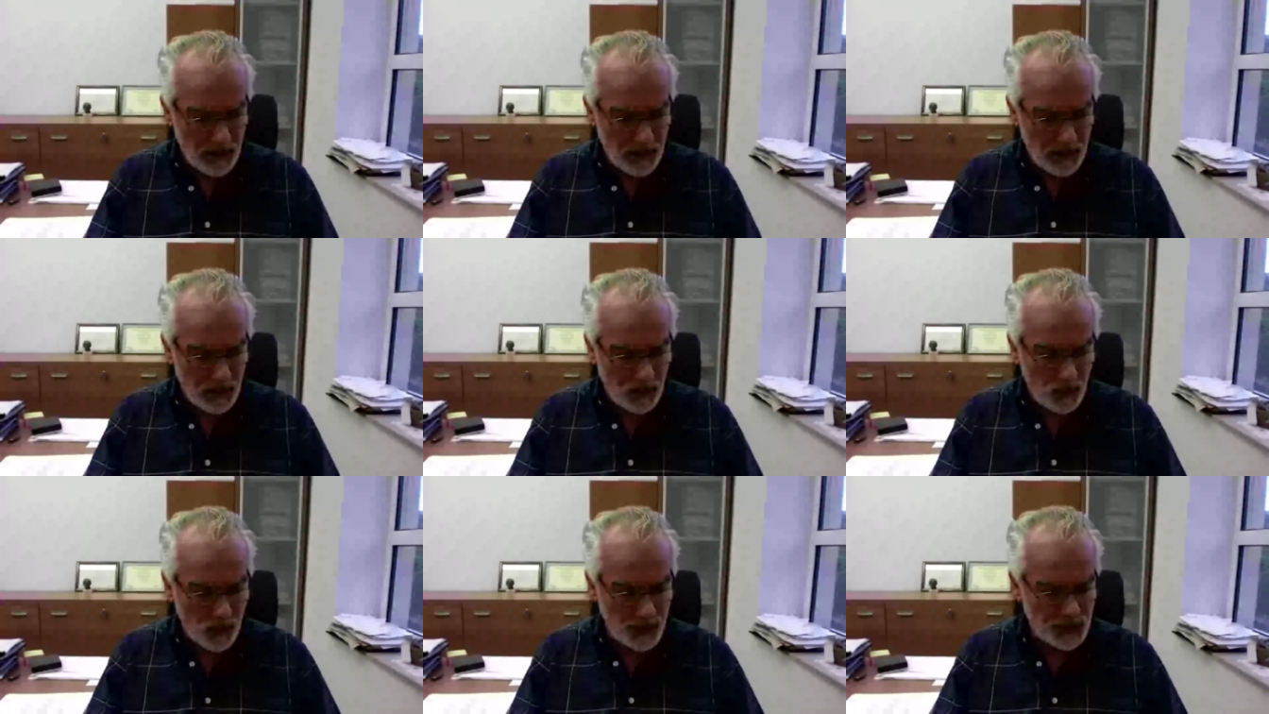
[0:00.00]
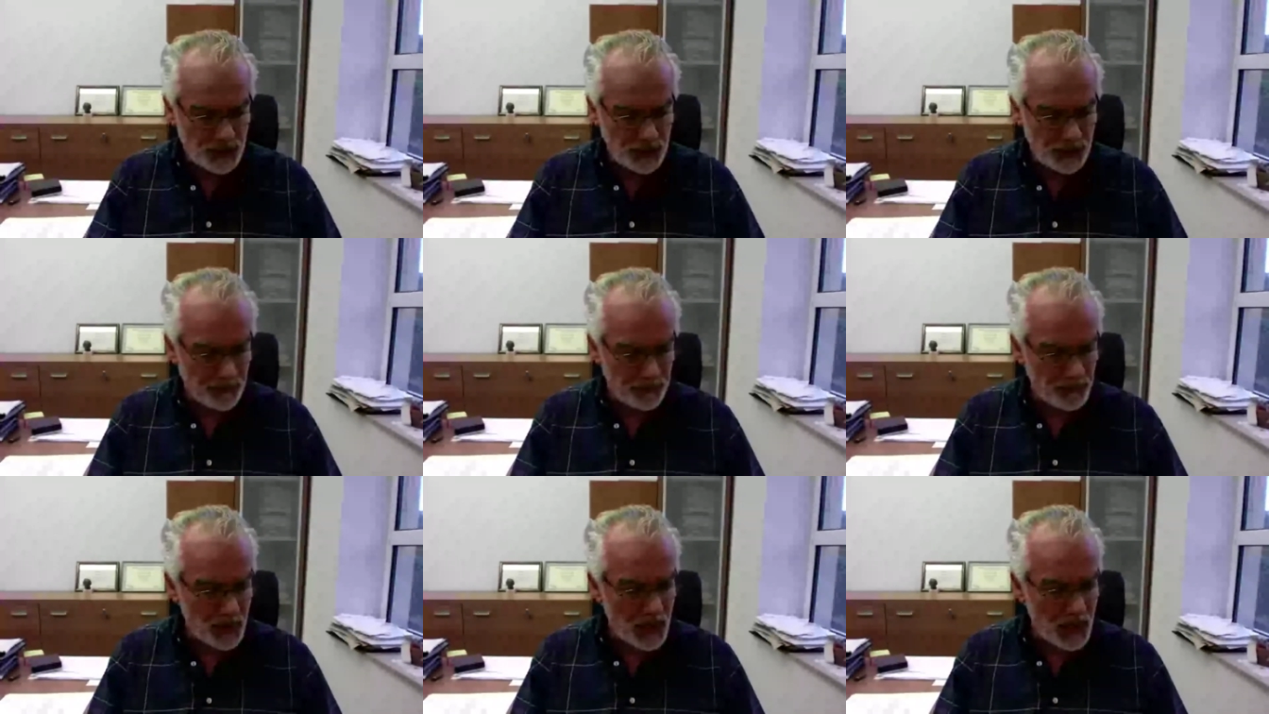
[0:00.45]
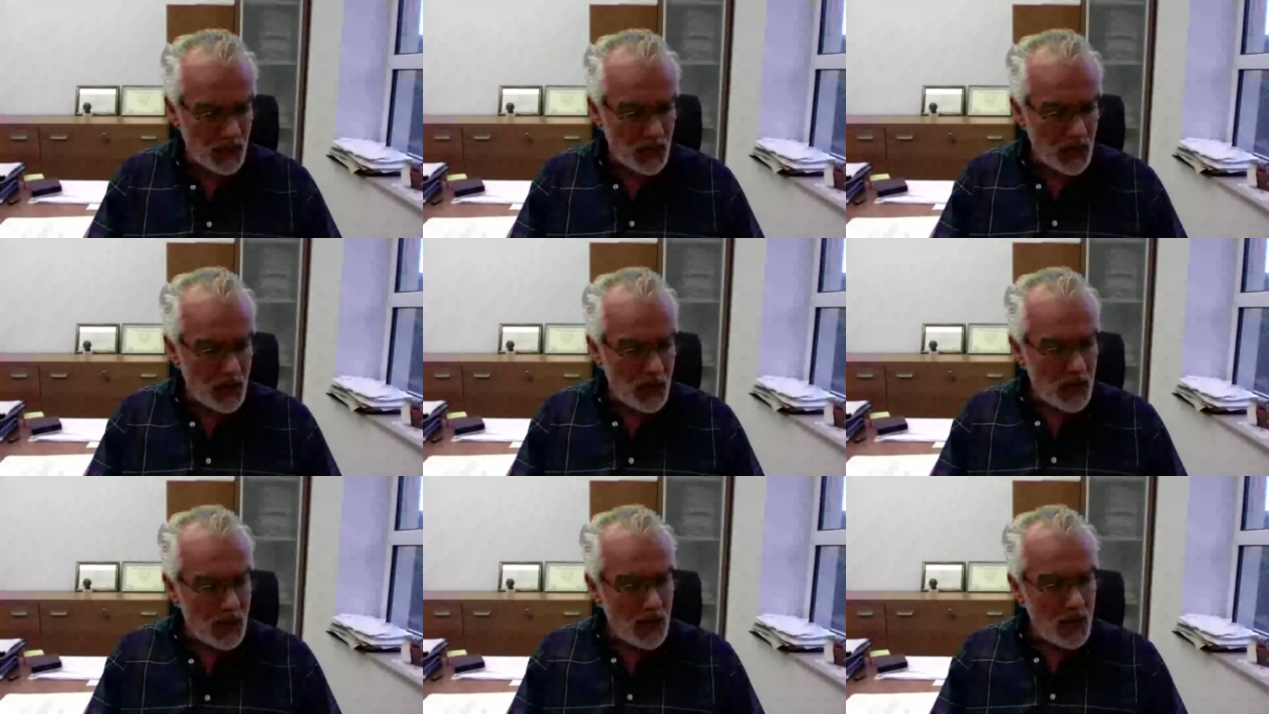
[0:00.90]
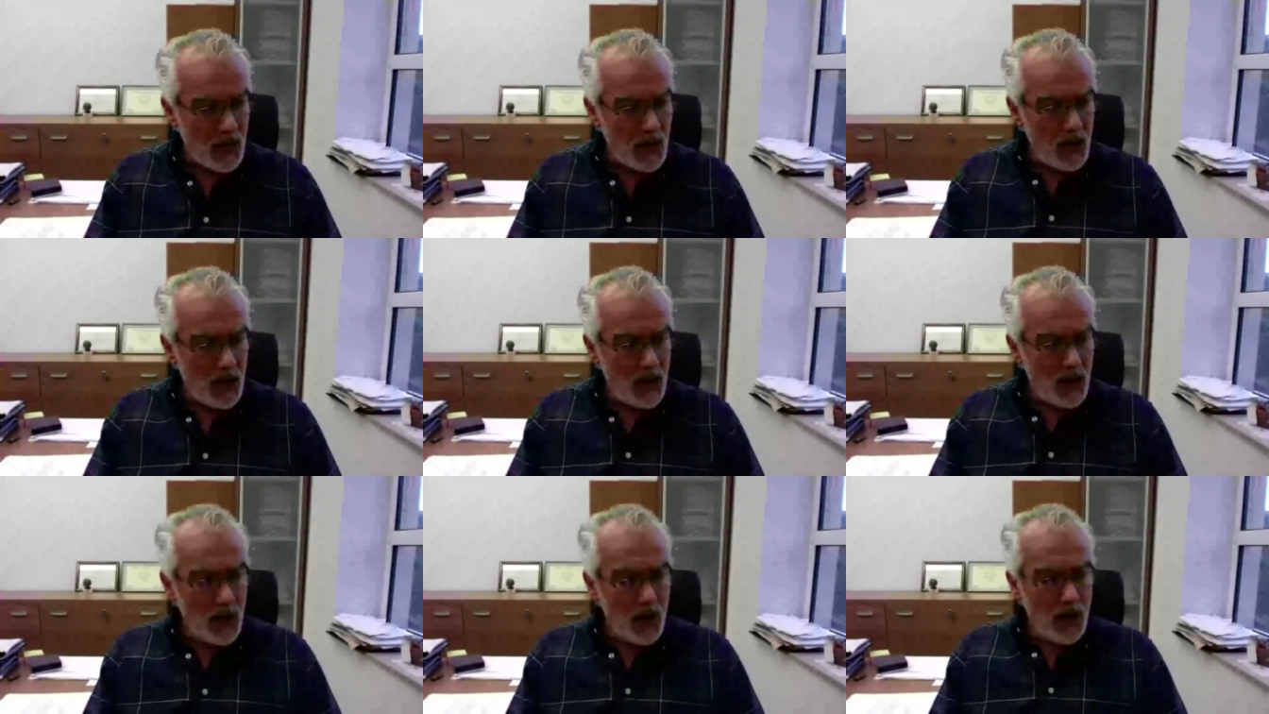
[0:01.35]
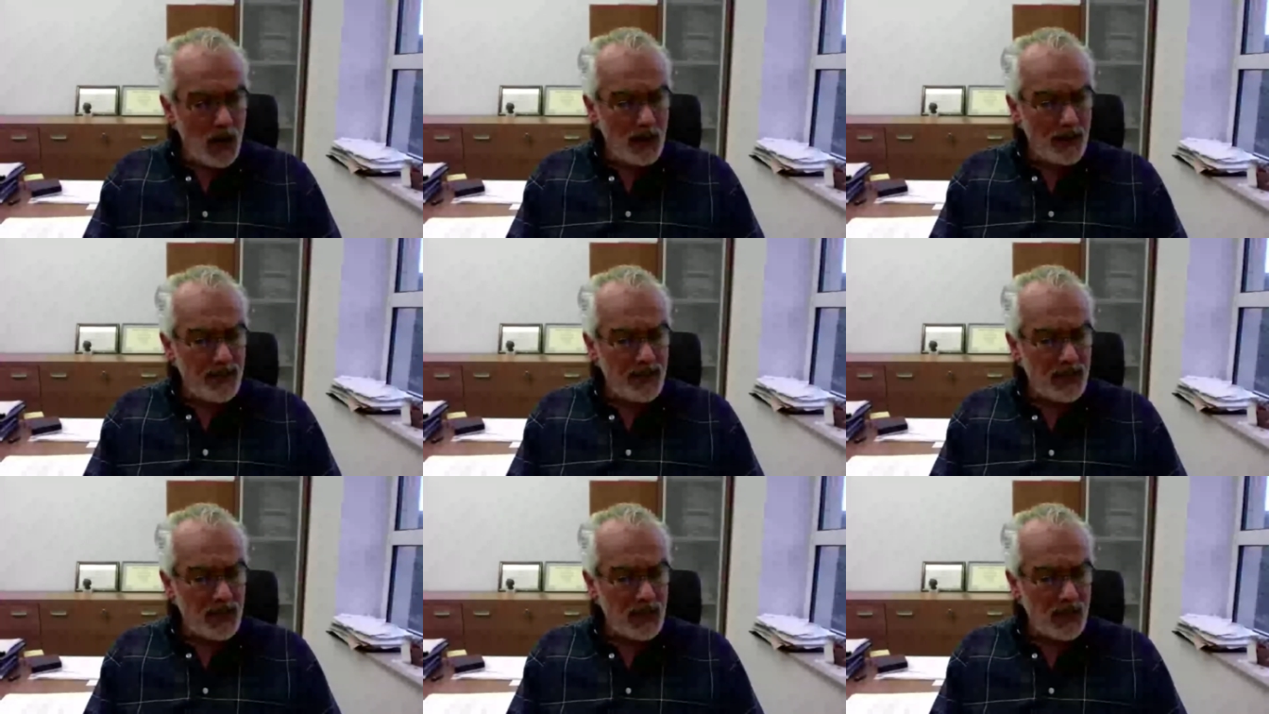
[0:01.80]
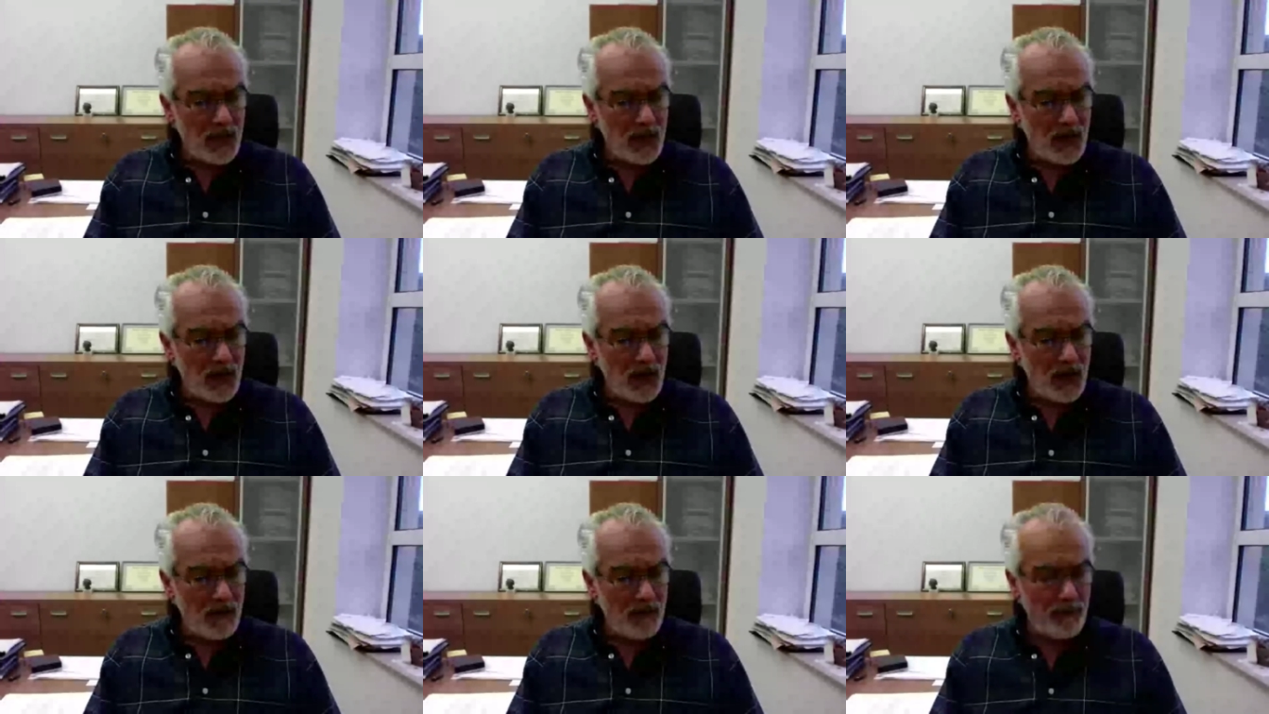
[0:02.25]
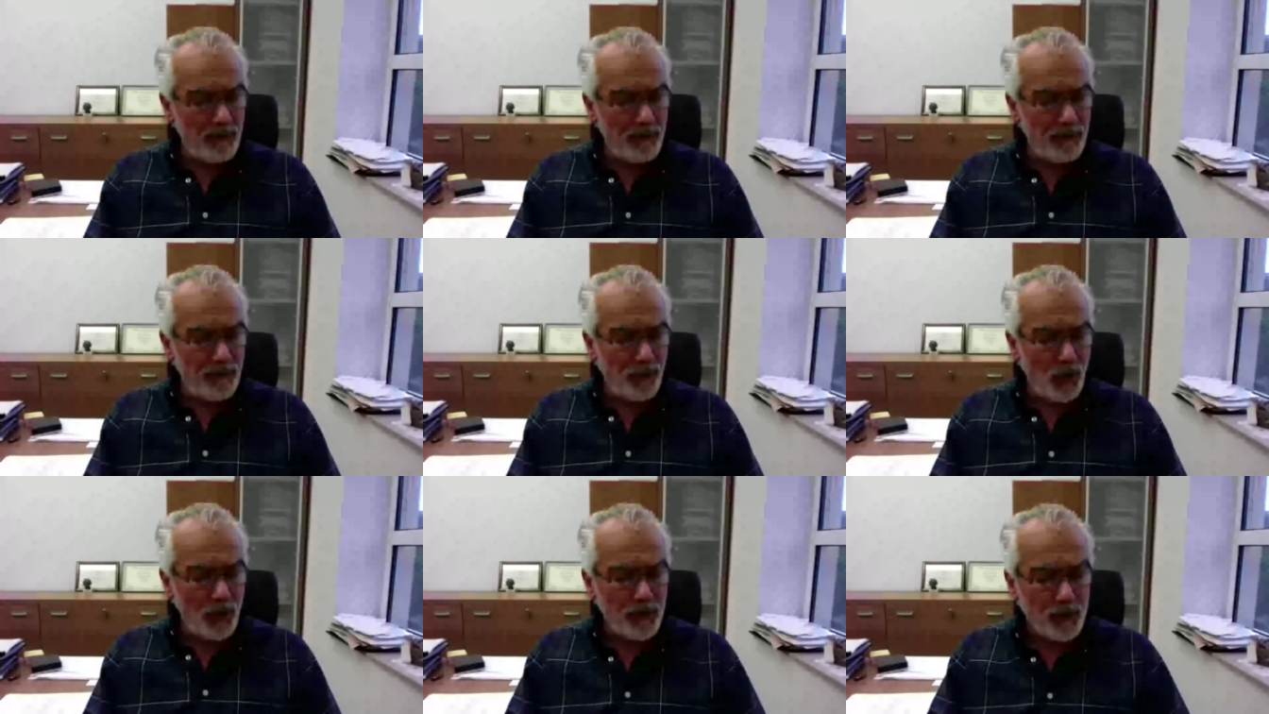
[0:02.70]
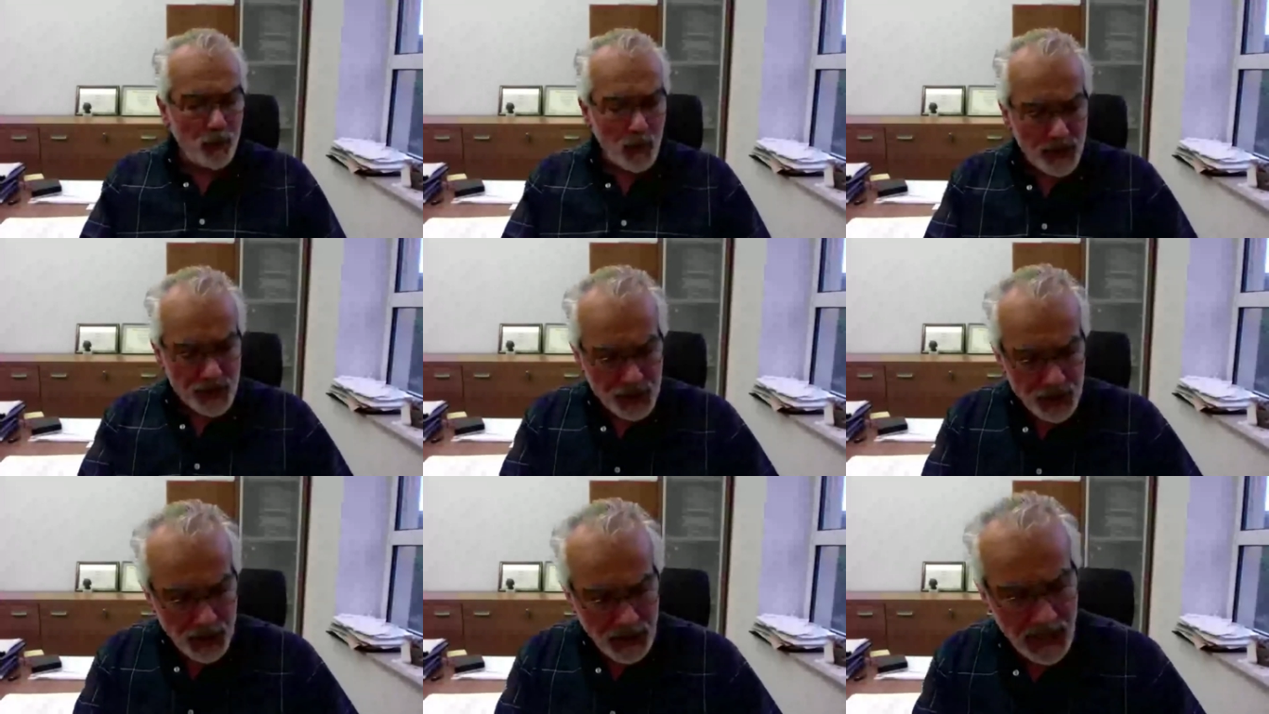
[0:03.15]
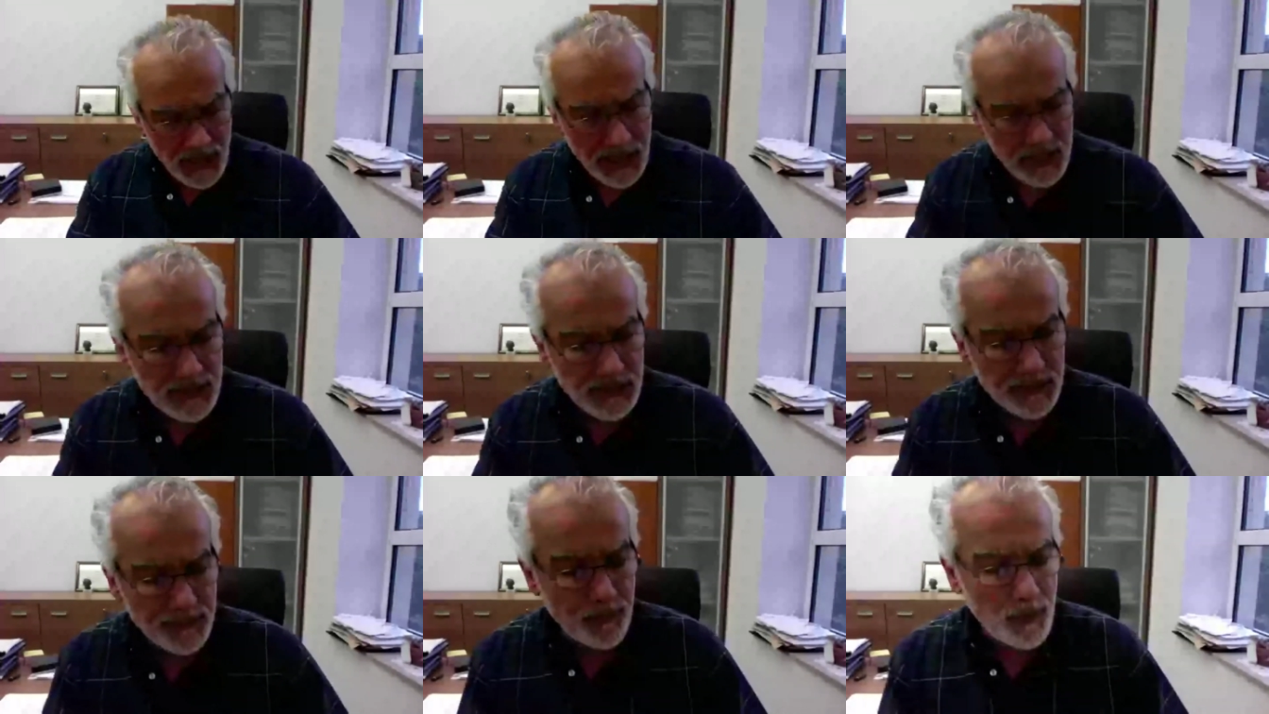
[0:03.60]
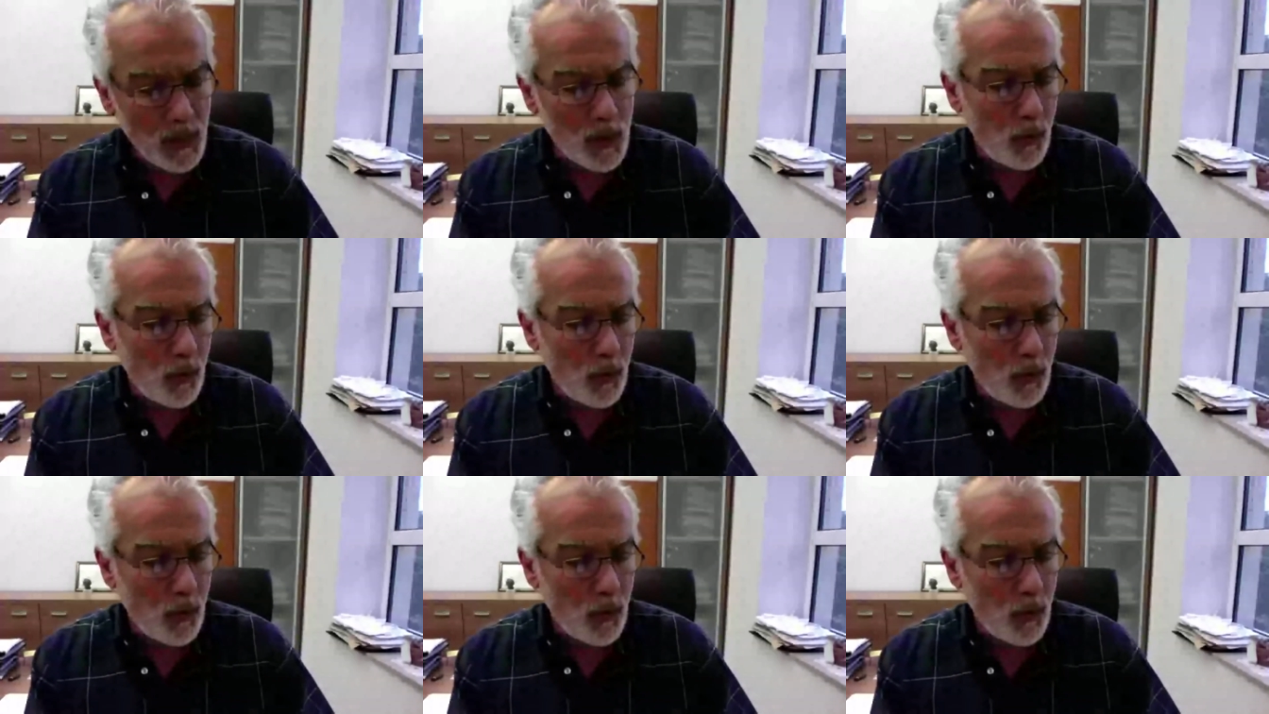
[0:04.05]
question. The fourth question is,